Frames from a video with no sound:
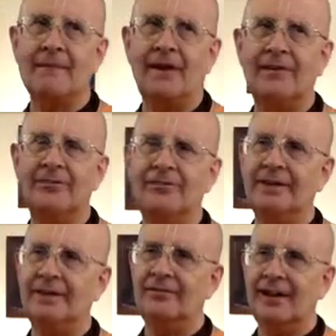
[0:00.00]
these
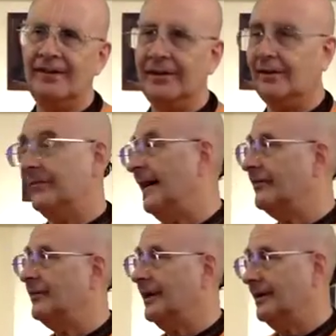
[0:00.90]
things, I think, are
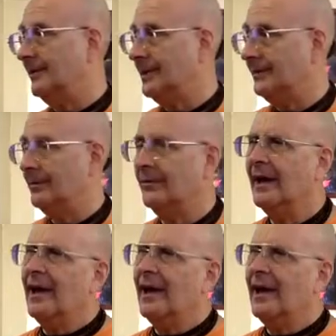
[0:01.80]
fascinating to people.